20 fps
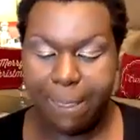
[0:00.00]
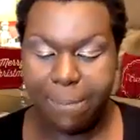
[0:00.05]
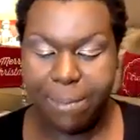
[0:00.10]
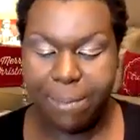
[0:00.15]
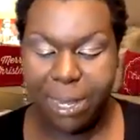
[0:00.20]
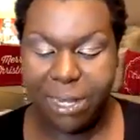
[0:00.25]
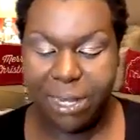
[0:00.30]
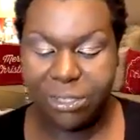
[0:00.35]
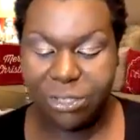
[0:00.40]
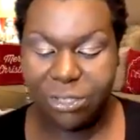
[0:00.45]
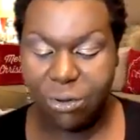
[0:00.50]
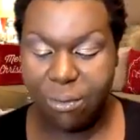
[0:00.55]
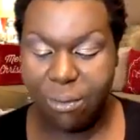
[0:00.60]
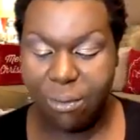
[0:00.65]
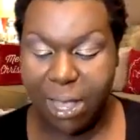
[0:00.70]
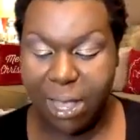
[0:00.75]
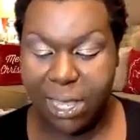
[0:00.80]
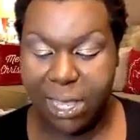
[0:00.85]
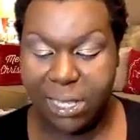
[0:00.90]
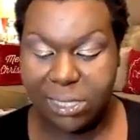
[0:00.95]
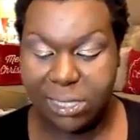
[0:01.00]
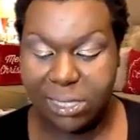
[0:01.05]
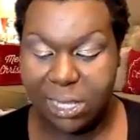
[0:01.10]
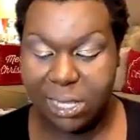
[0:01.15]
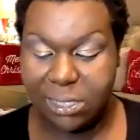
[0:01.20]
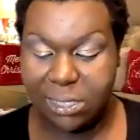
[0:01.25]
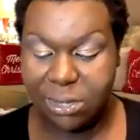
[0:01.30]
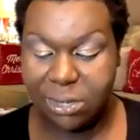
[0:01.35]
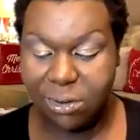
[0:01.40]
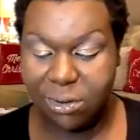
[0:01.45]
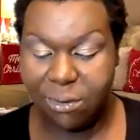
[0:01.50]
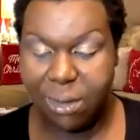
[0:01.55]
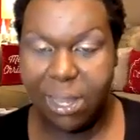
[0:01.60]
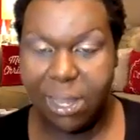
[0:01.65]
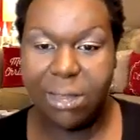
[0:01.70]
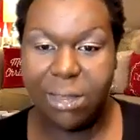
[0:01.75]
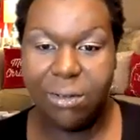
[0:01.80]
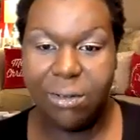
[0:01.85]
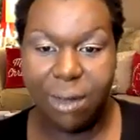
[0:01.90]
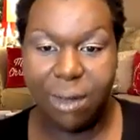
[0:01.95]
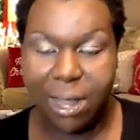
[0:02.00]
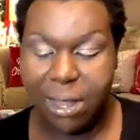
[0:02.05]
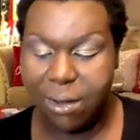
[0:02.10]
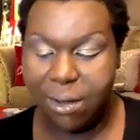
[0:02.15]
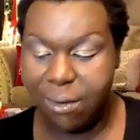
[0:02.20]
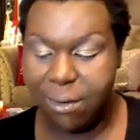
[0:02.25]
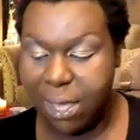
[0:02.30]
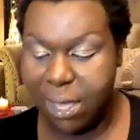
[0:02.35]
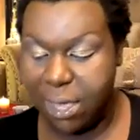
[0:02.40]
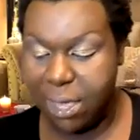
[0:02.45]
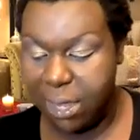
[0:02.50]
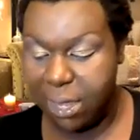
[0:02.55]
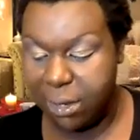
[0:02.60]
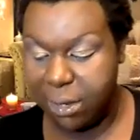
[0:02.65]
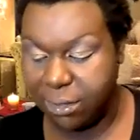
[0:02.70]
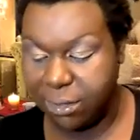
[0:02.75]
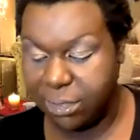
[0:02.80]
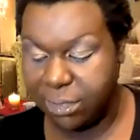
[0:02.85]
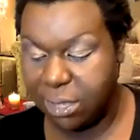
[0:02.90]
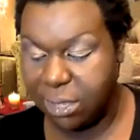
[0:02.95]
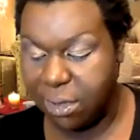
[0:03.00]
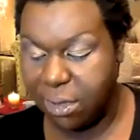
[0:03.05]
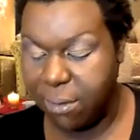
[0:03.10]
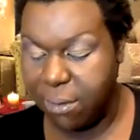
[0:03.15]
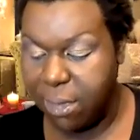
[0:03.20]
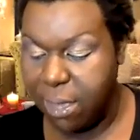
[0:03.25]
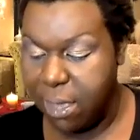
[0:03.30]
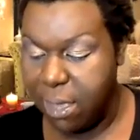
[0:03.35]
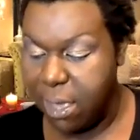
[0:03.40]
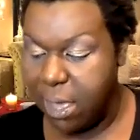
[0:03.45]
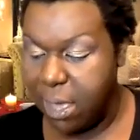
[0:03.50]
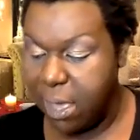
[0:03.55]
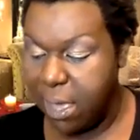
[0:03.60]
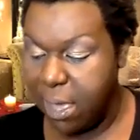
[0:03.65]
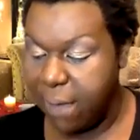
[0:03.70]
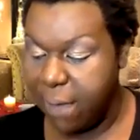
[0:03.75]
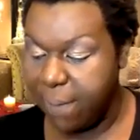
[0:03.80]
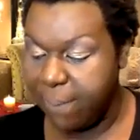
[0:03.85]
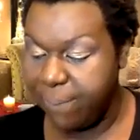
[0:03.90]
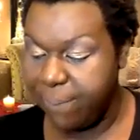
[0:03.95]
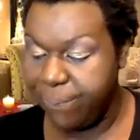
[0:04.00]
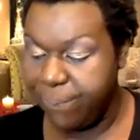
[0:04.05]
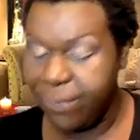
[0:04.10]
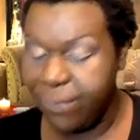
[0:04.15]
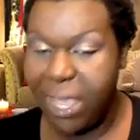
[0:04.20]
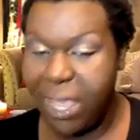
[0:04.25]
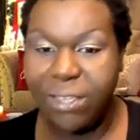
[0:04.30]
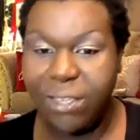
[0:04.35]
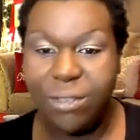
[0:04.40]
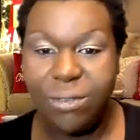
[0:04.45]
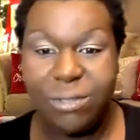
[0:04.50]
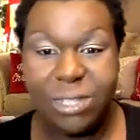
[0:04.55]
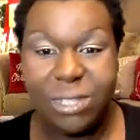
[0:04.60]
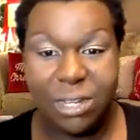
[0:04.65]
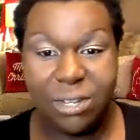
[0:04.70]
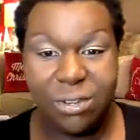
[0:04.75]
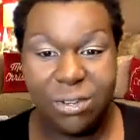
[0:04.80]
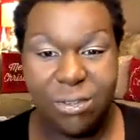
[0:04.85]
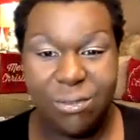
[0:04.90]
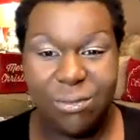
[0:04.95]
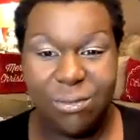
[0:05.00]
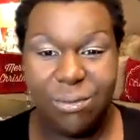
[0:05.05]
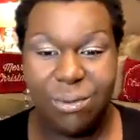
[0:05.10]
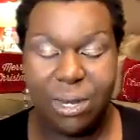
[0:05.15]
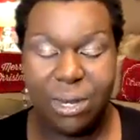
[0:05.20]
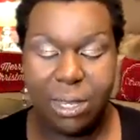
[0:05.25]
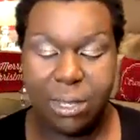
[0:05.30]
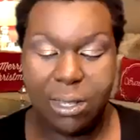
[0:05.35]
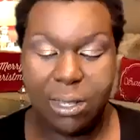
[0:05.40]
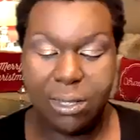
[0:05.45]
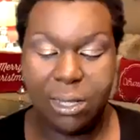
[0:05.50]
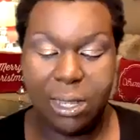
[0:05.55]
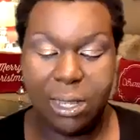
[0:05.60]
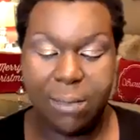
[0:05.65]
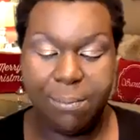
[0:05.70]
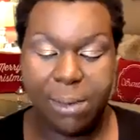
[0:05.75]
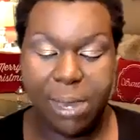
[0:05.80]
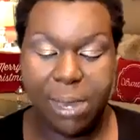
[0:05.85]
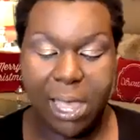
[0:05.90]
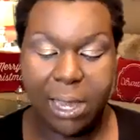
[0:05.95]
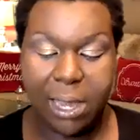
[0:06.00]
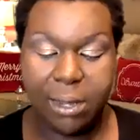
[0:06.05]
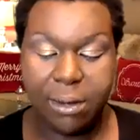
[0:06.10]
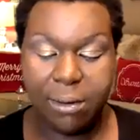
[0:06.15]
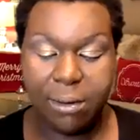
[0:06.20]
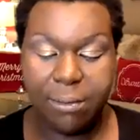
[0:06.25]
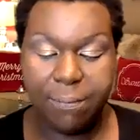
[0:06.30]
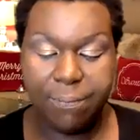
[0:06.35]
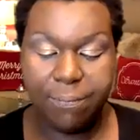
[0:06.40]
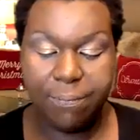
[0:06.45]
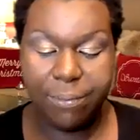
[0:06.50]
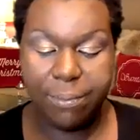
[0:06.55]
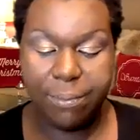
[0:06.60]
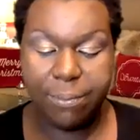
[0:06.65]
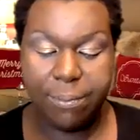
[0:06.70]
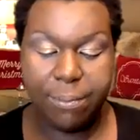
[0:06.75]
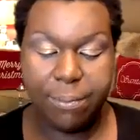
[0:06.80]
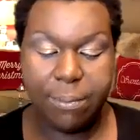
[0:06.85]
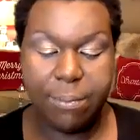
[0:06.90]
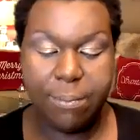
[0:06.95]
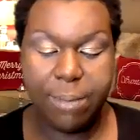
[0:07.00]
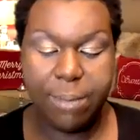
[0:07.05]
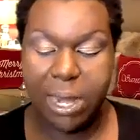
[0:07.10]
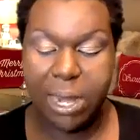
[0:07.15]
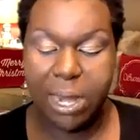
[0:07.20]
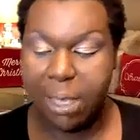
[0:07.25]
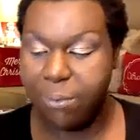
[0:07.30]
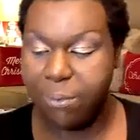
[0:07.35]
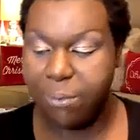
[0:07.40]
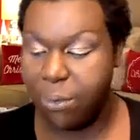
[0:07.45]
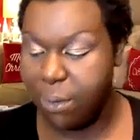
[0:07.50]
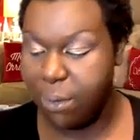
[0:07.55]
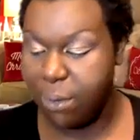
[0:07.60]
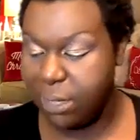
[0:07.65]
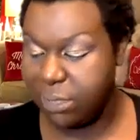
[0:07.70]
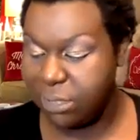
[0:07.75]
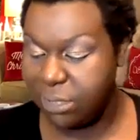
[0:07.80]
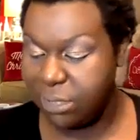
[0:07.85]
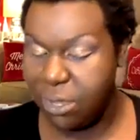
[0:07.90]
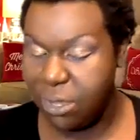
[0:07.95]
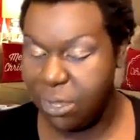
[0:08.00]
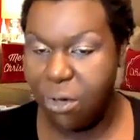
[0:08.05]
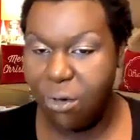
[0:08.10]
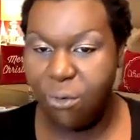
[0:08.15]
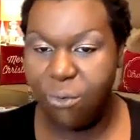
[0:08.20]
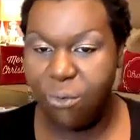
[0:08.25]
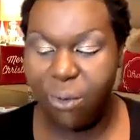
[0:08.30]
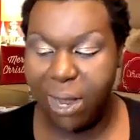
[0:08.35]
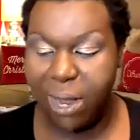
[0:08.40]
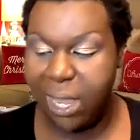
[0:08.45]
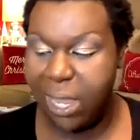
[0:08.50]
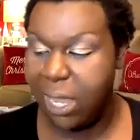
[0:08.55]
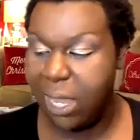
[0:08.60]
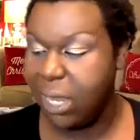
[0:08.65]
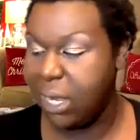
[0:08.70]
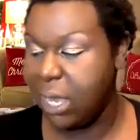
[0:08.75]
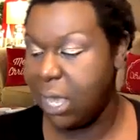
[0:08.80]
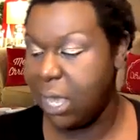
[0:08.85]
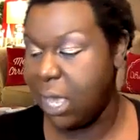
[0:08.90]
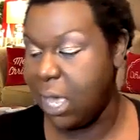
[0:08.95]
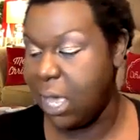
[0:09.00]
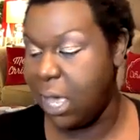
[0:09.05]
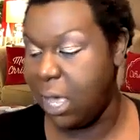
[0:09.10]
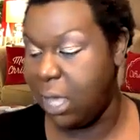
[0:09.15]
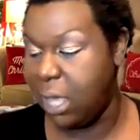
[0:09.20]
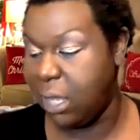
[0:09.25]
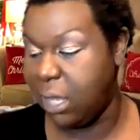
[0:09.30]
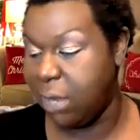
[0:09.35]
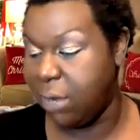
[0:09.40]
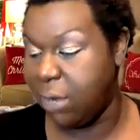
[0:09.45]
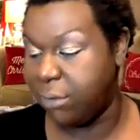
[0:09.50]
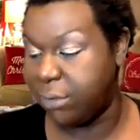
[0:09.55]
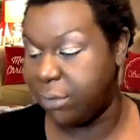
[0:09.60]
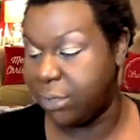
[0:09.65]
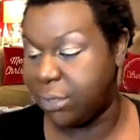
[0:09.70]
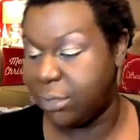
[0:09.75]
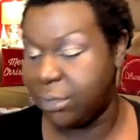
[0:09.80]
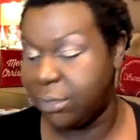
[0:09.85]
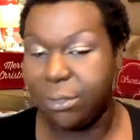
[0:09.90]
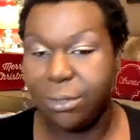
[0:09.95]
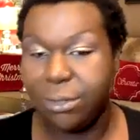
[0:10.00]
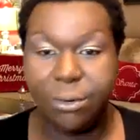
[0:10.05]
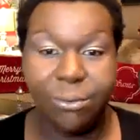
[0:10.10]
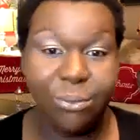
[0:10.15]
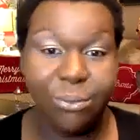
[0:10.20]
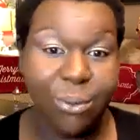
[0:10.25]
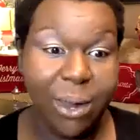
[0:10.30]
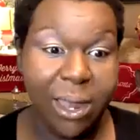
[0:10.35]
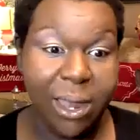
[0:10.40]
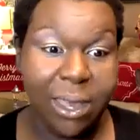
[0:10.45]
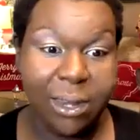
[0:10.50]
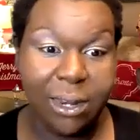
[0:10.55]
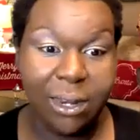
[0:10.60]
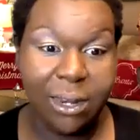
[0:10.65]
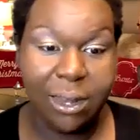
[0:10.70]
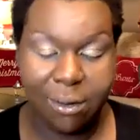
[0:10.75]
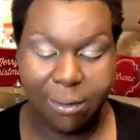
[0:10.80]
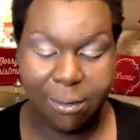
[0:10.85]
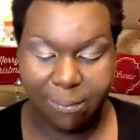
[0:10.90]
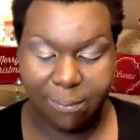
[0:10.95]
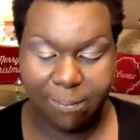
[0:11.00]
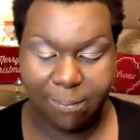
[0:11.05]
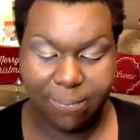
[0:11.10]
But it's great. It's a great, great, great color. So I used a nude lip liner, but I'm going to go red alert. Red alert.